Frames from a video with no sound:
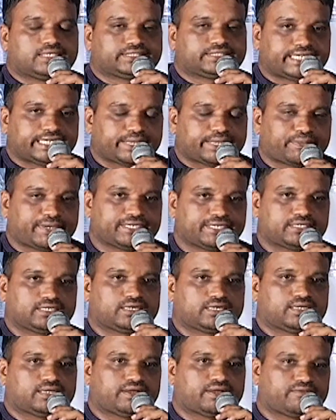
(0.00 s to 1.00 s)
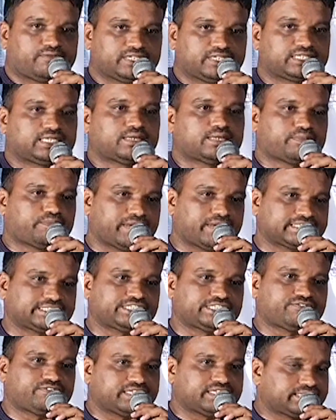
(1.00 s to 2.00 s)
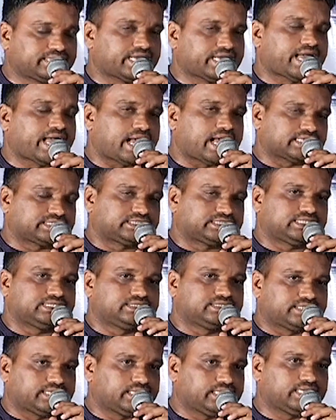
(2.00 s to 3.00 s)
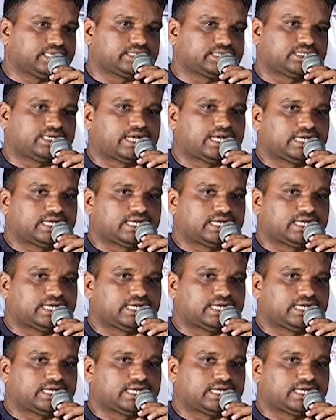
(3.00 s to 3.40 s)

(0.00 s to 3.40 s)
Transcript: sentiment with mixed with action thriller